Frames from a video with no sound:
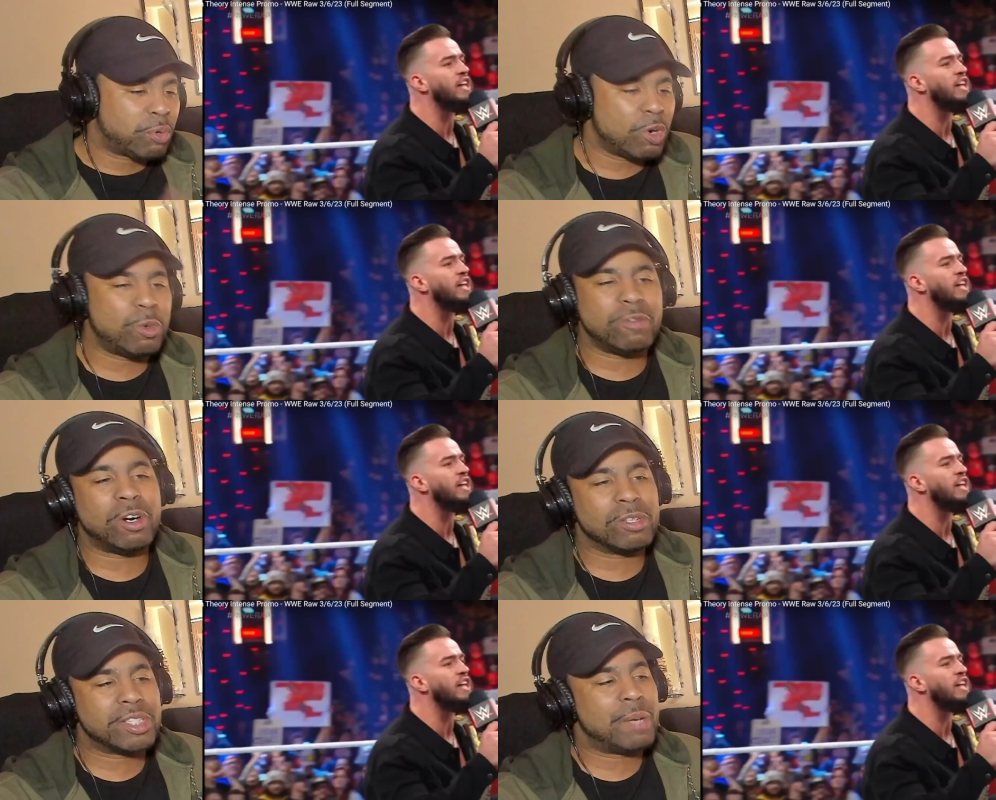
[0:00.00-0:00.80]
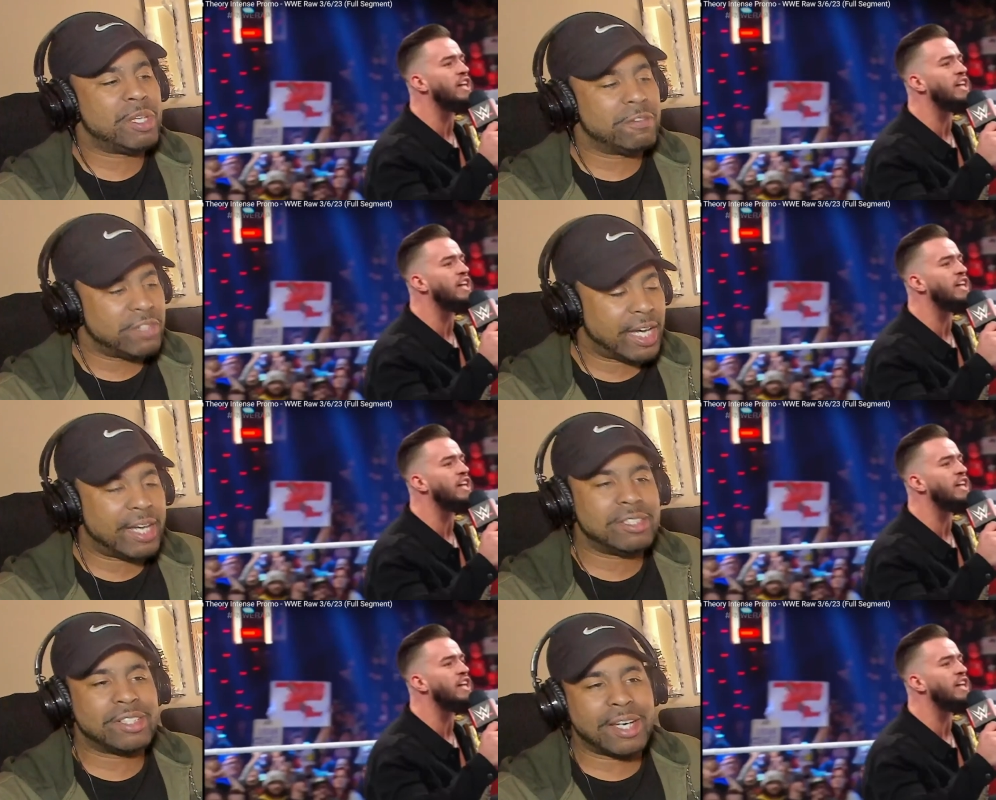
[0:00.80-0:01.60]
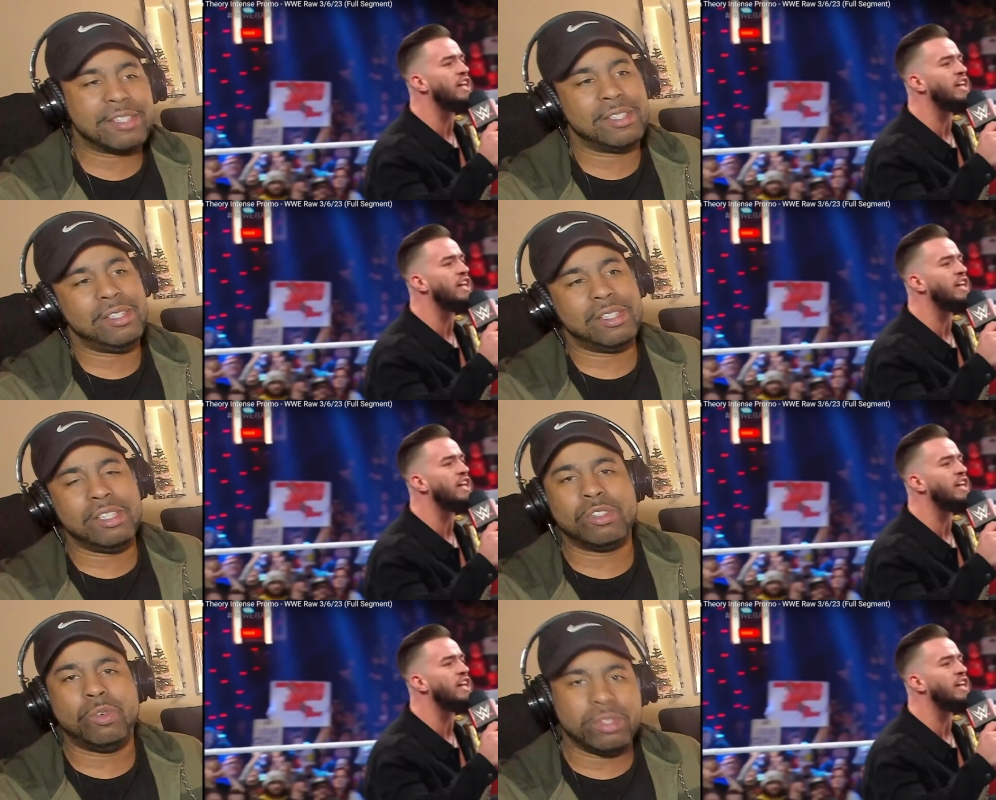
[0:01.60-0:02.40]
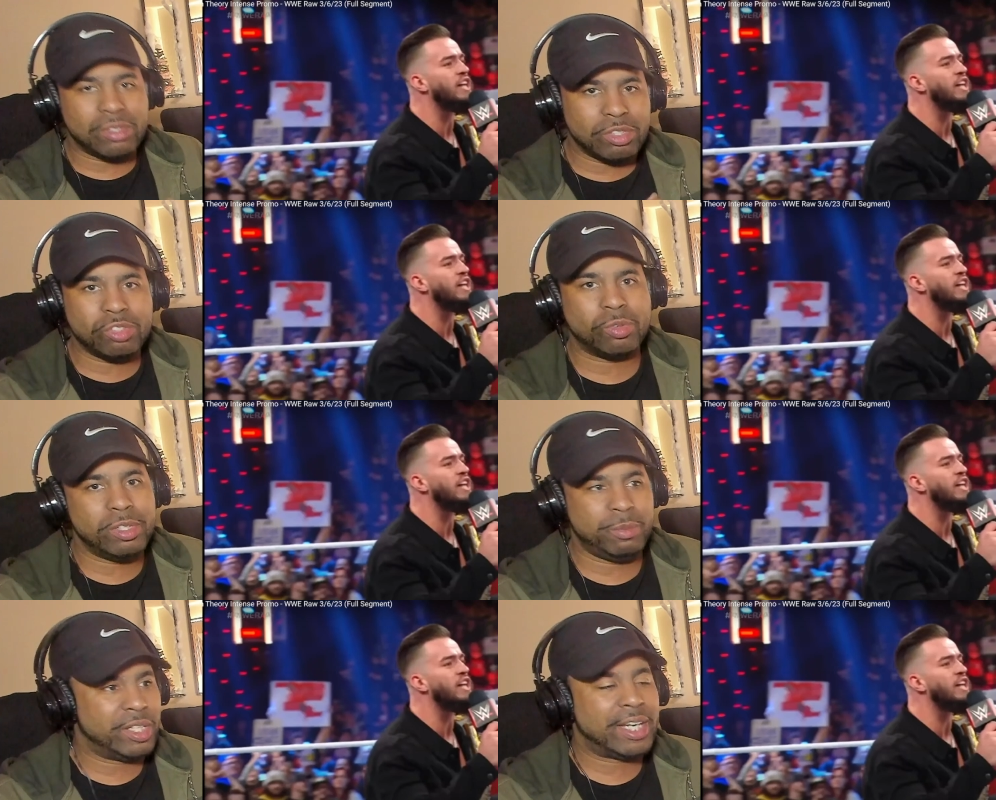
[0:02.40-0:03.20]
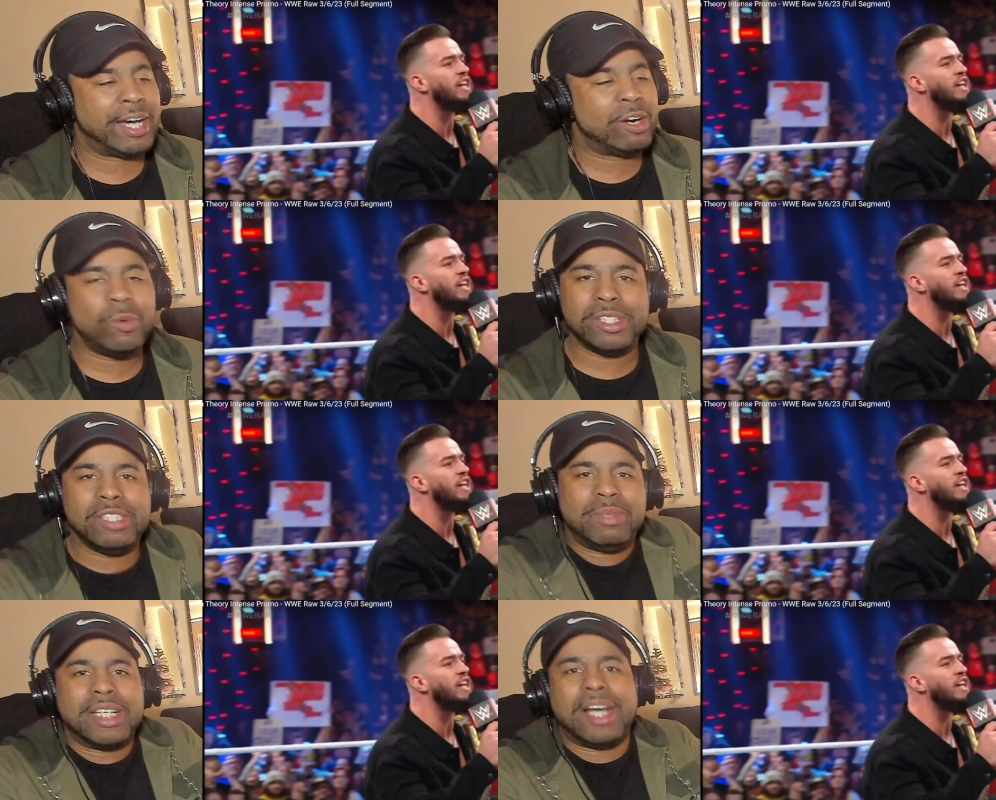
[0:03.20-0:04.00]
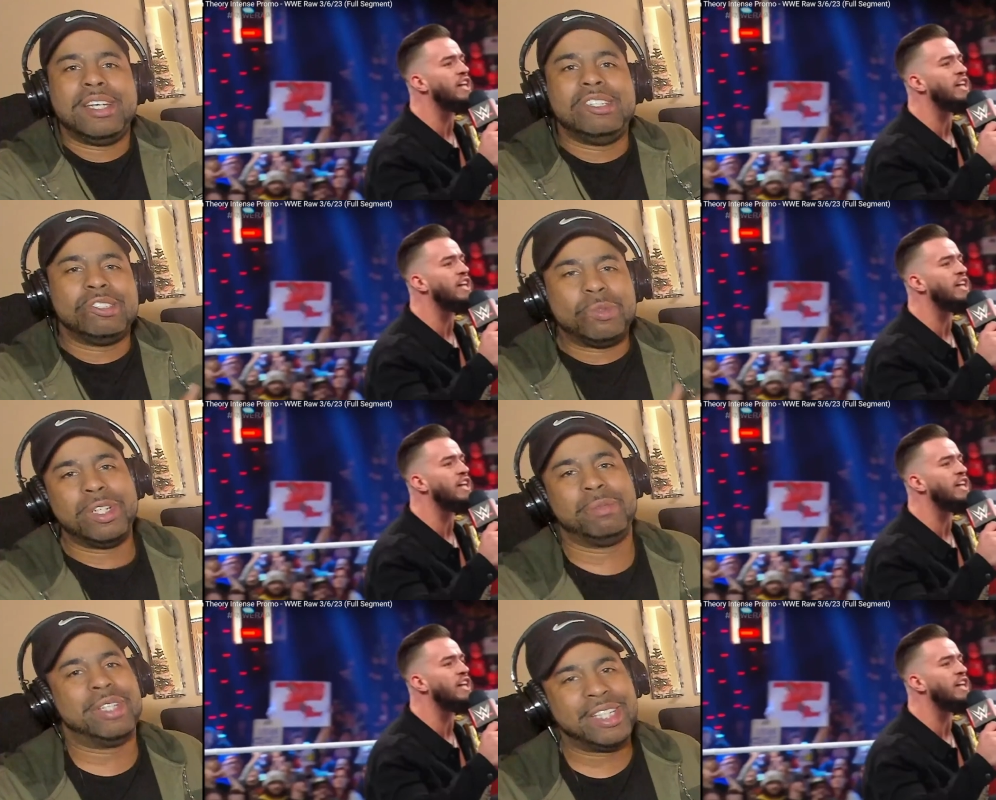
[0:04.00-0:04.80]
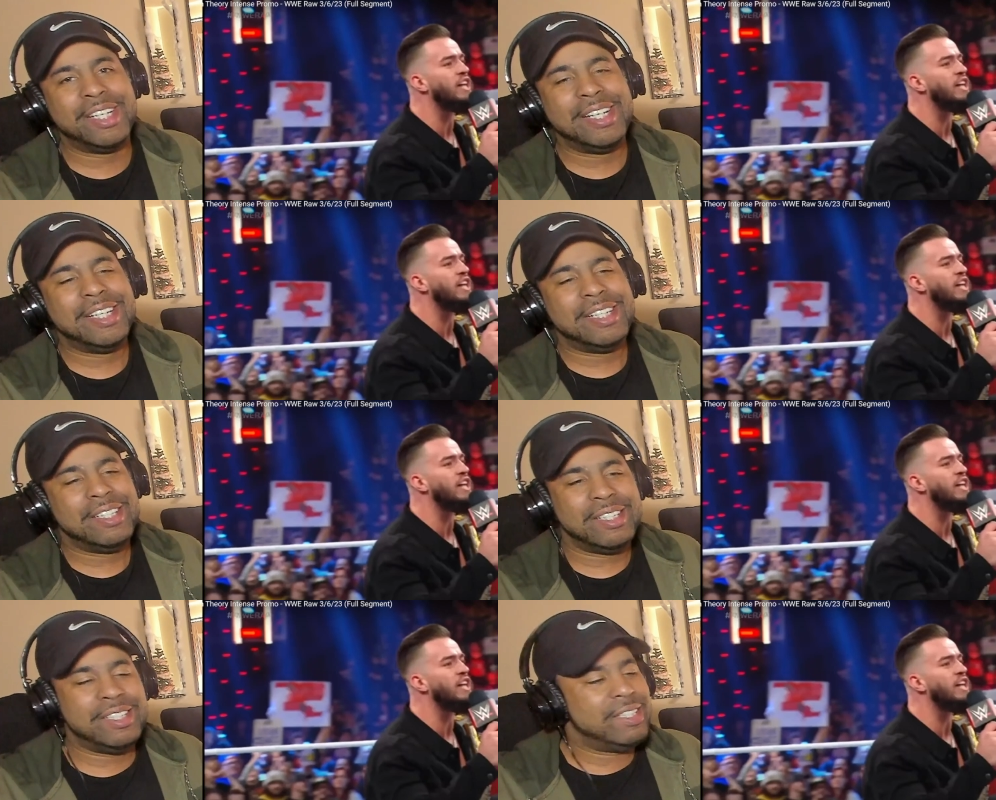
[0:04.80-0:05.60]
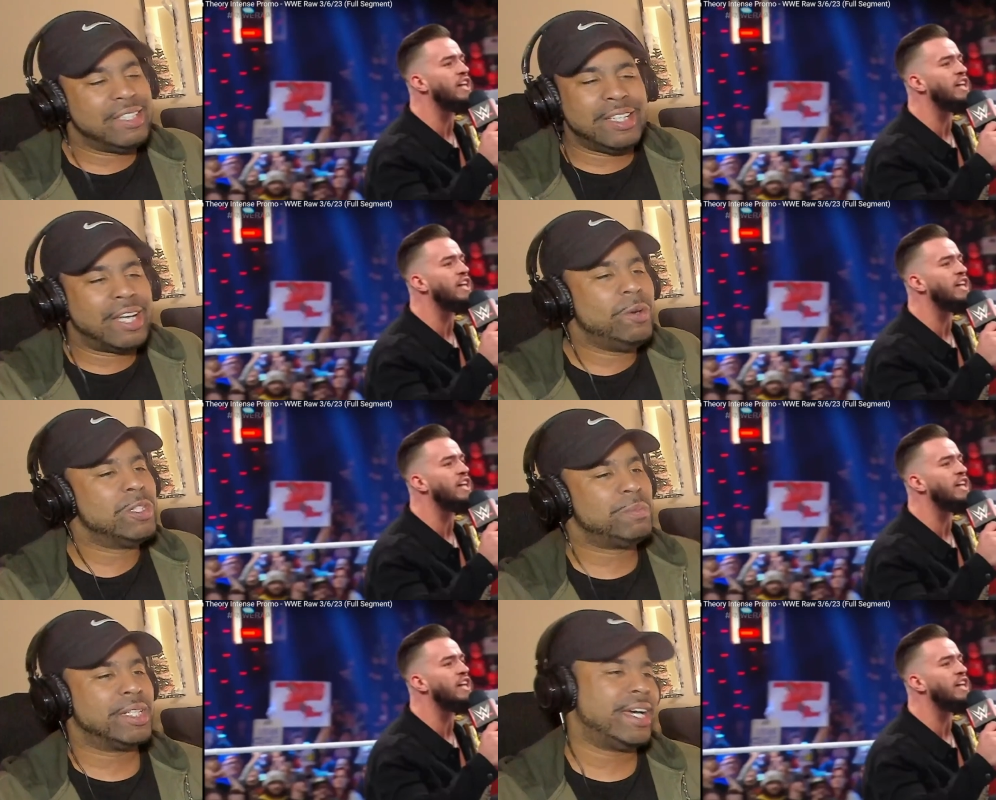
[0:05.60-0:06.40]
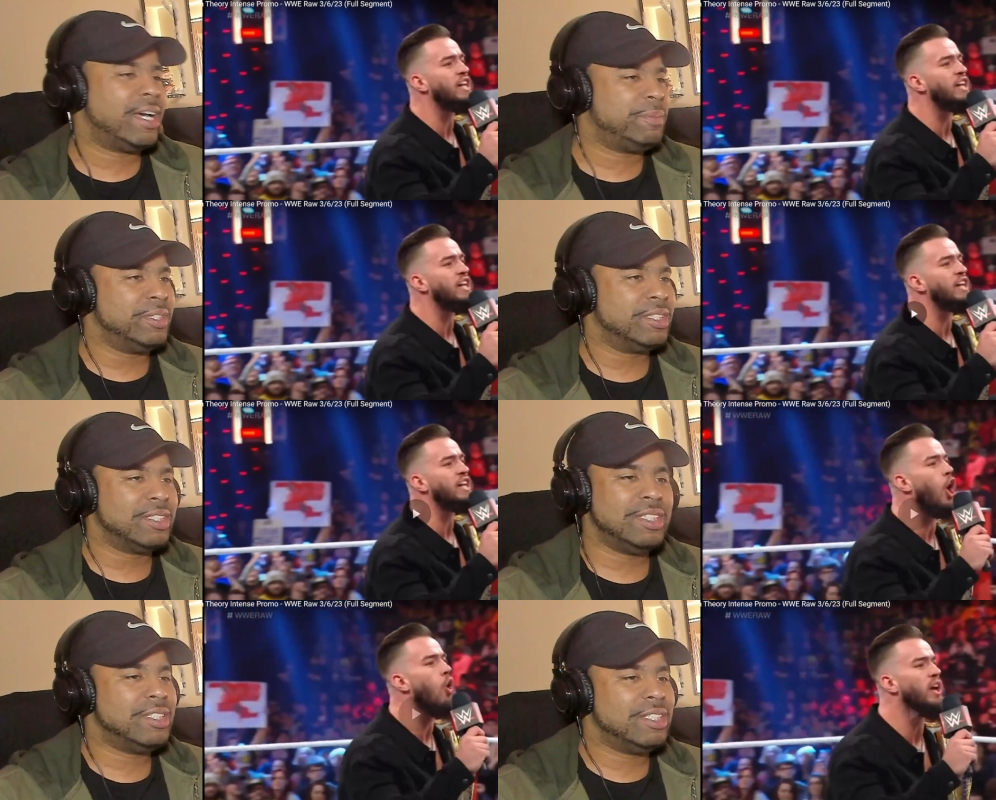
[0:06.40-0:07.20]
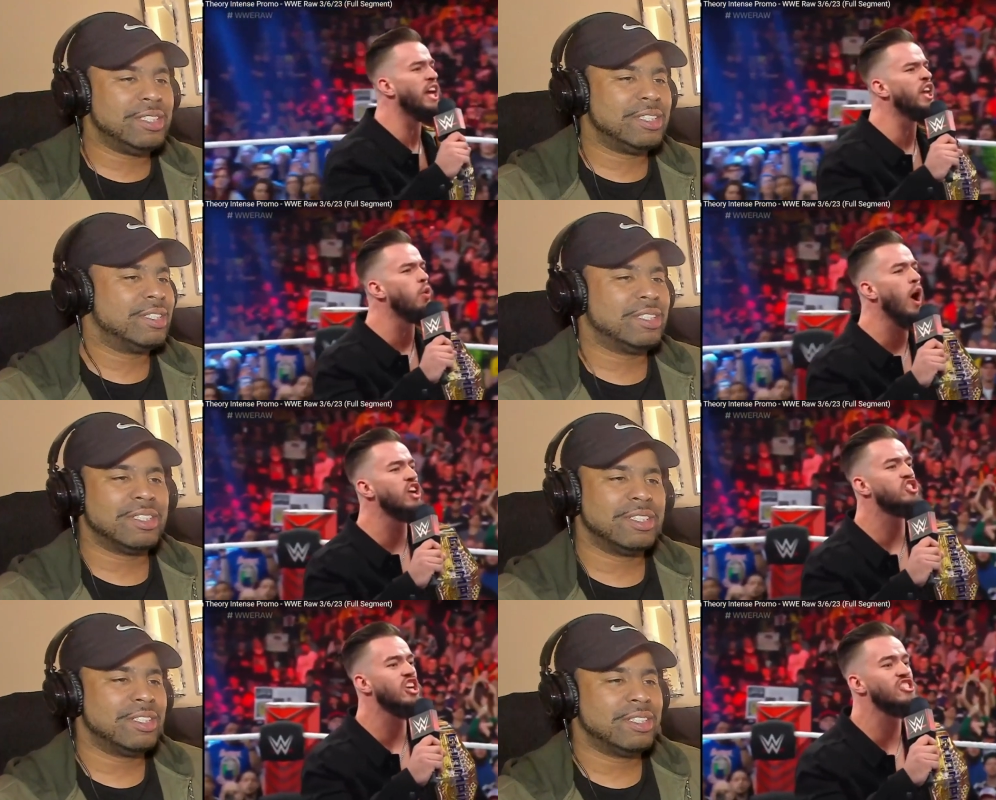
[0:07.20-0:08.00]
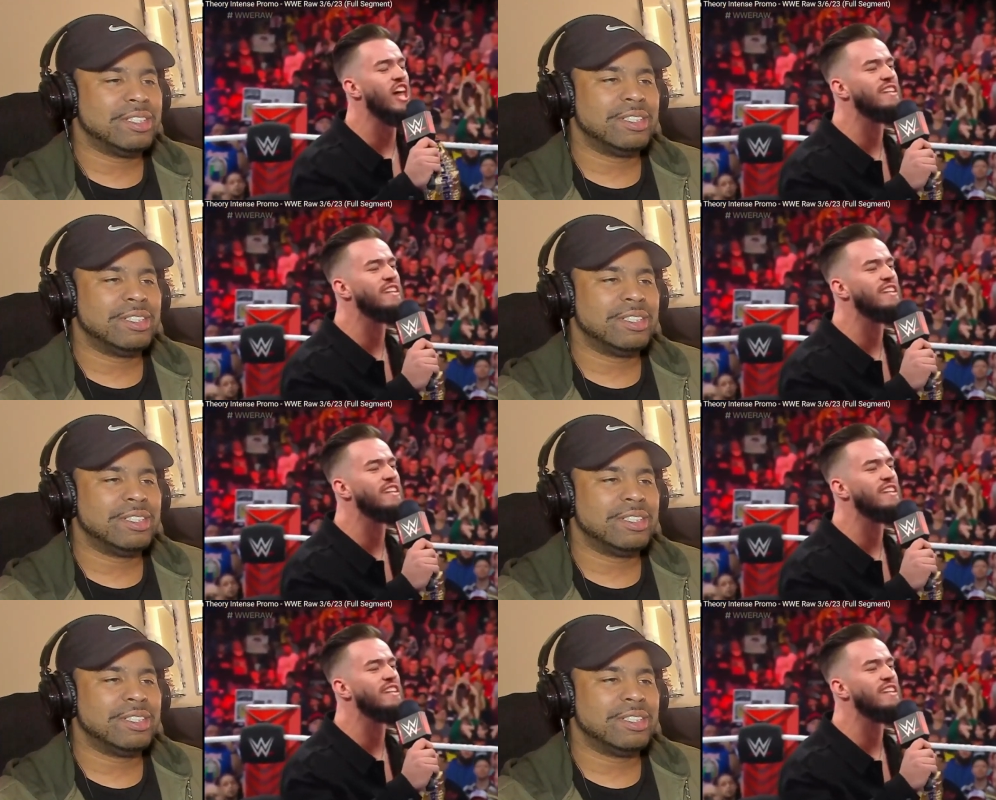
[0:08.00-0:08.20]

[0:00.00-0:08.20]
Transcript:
Speaker 1: promo of all time. If not, John Cena is going to destroy you, man. I don't want to see my guy get destroyed, man. And I know it's about to happen.
Speaker 2: Going anywhere, just